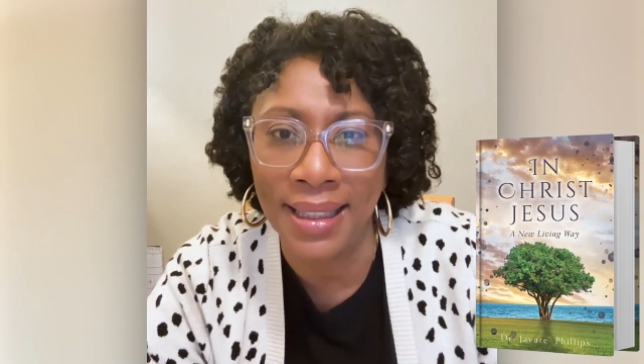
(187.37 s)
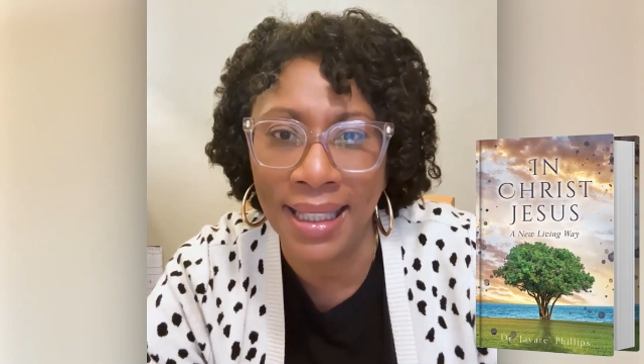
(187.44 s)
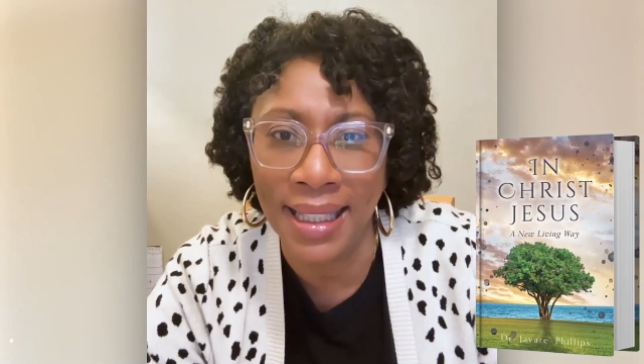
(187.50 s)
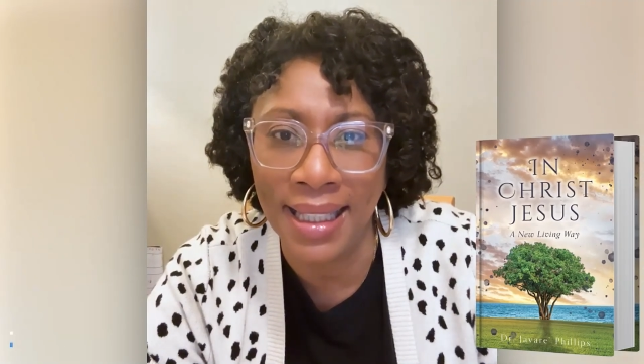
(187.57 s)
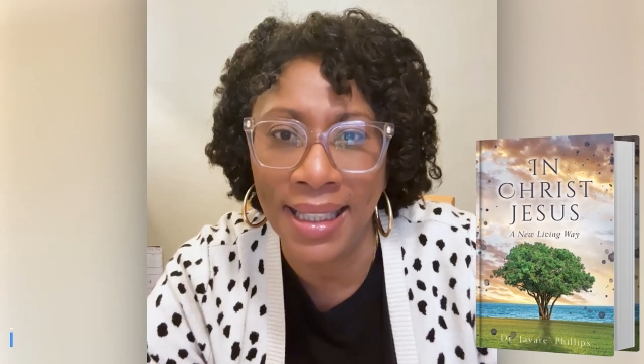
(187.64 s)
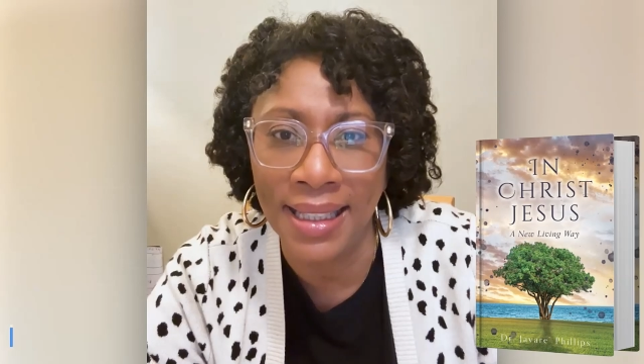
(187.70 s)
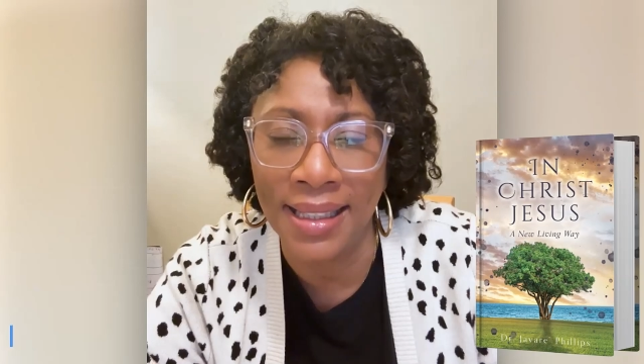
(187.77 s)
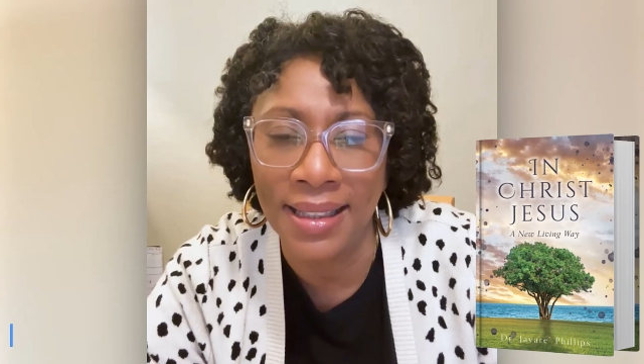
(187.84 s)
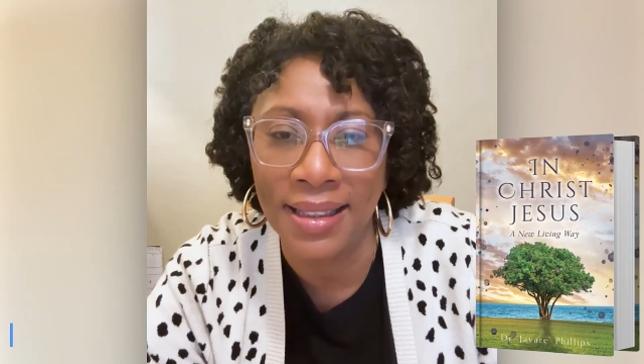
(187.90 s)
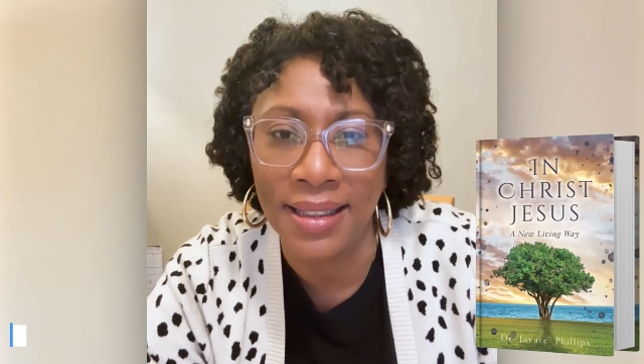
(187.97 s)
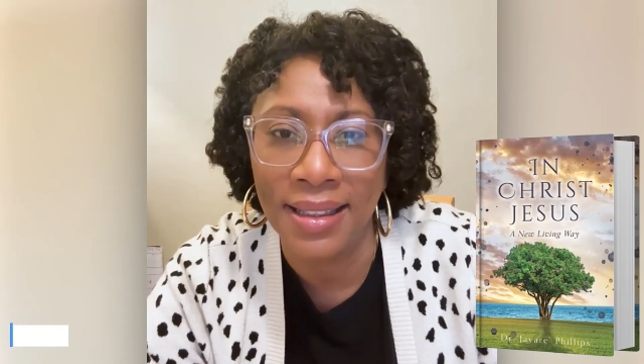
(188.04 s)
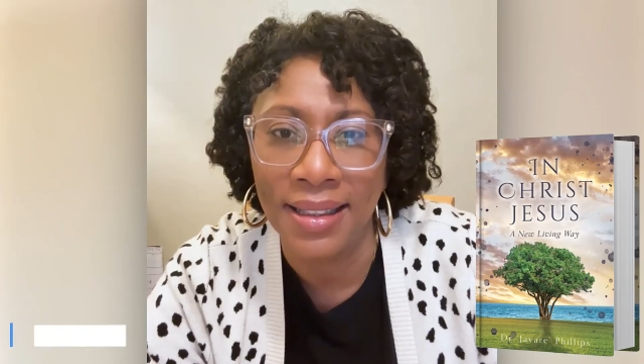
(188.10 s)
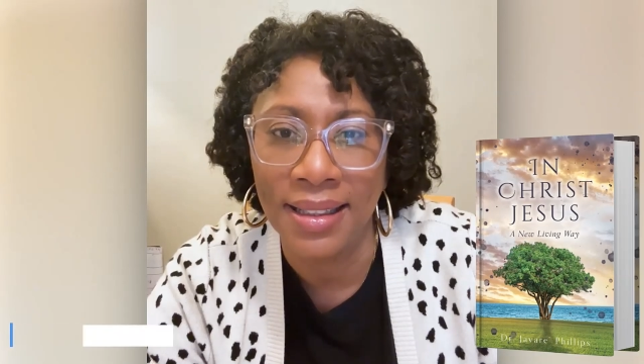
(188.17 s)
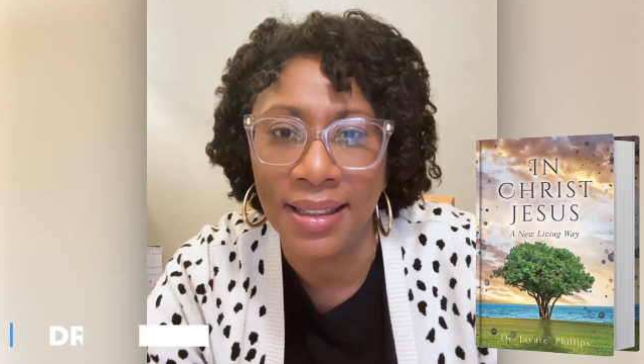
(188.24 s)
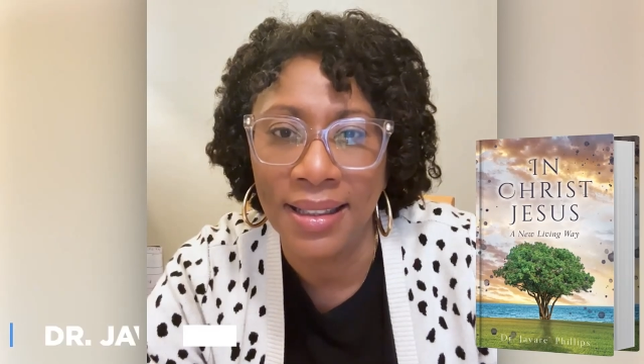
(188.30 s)
lean
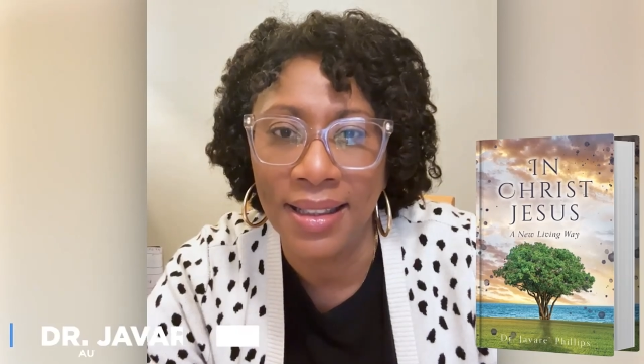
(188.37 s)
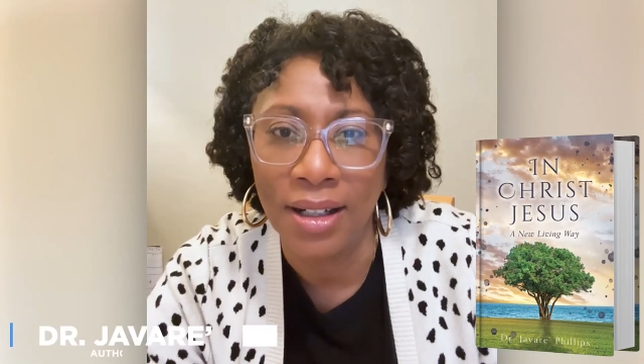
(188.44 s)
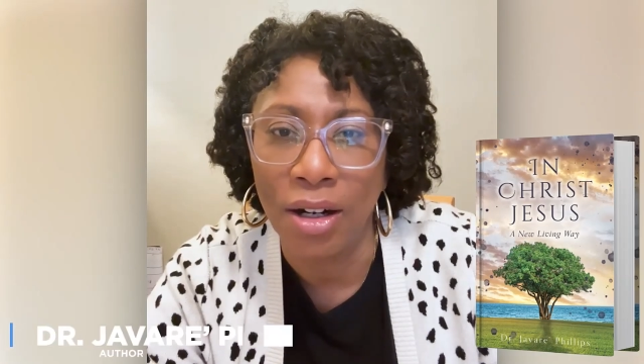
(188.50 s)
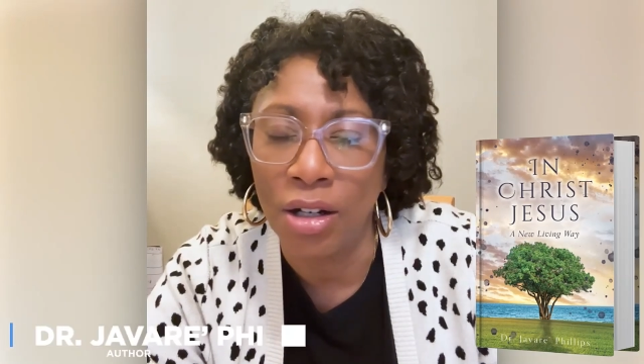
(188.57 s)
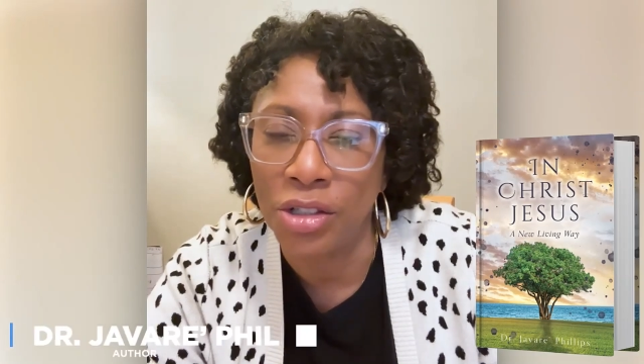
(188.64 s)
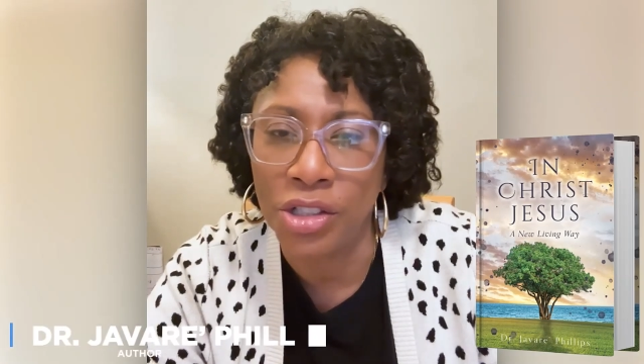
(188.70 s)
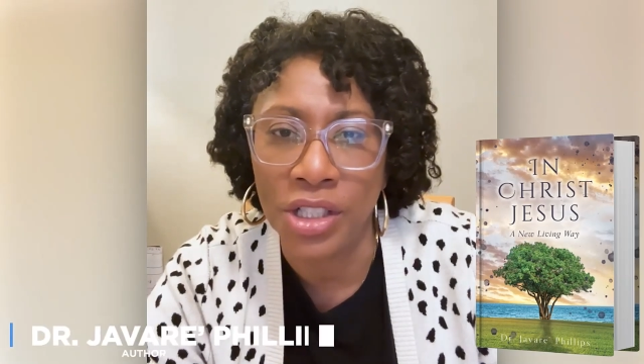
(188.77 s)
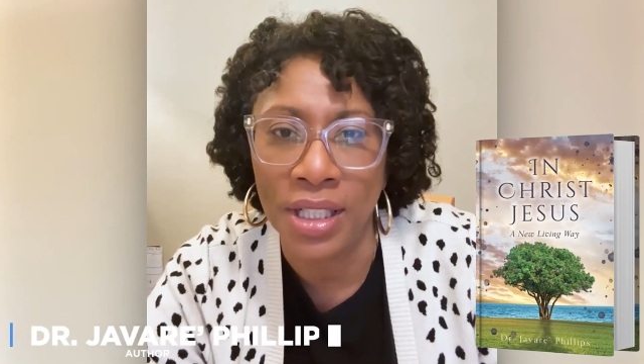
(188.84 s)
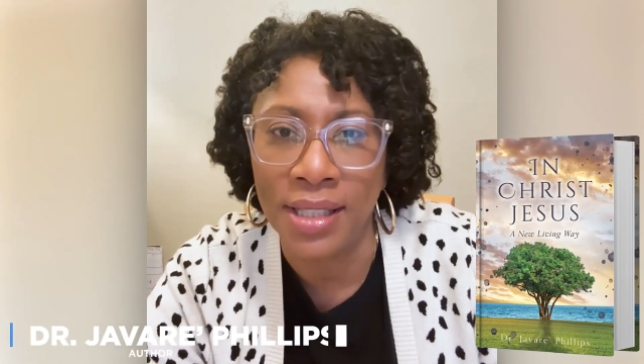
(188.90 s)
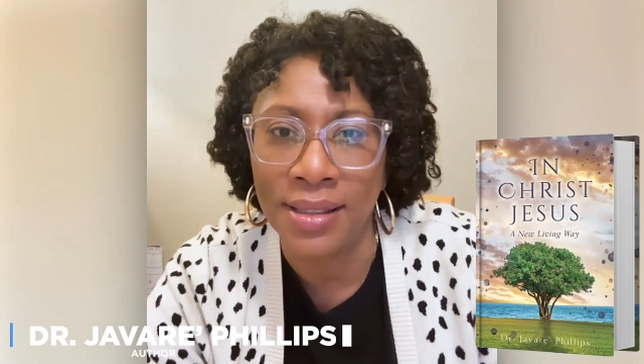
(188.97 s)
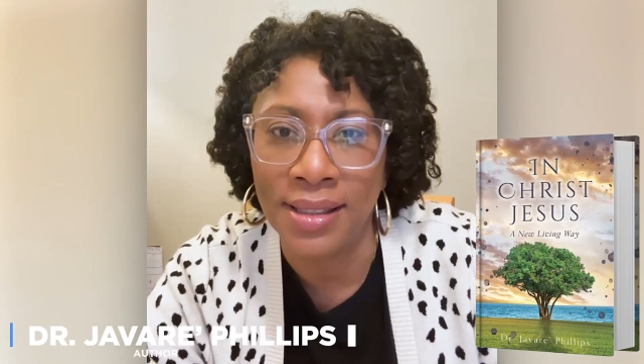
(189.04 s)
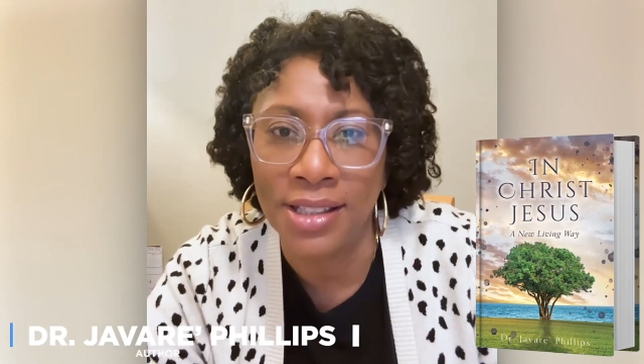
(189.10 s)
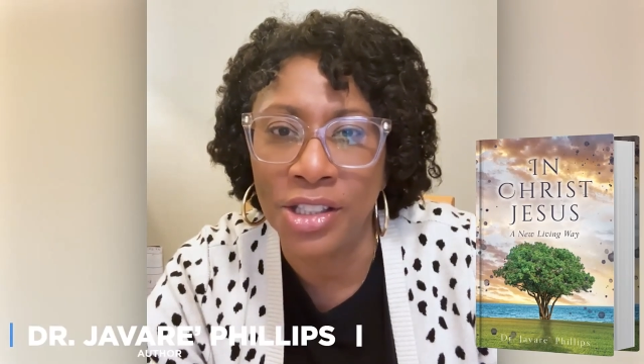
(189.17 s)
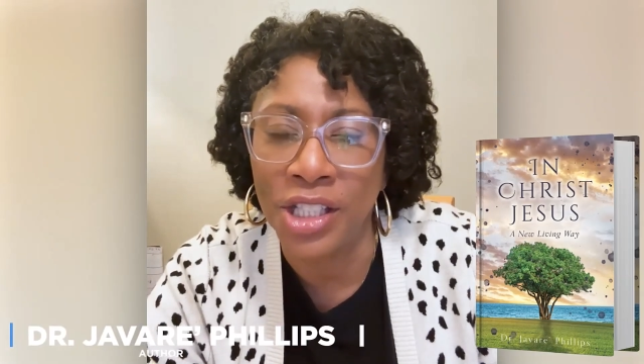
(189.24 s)
on Jesus.